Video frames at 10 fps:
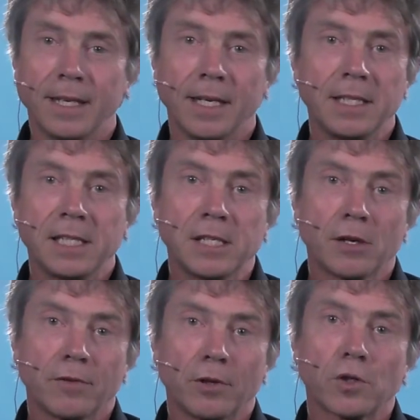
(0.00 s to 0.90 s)
And this is
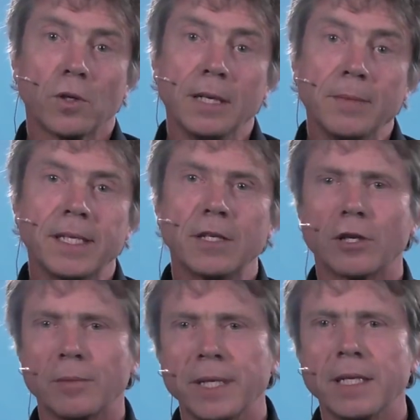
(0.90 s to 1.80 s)
often also limiting
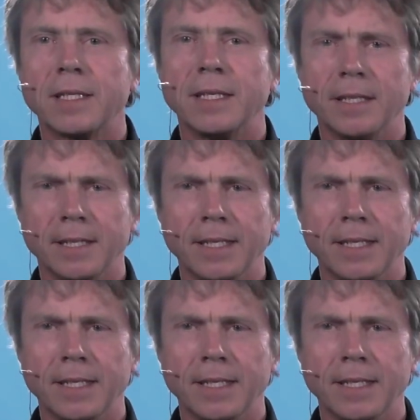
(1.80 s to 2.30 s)
our ability,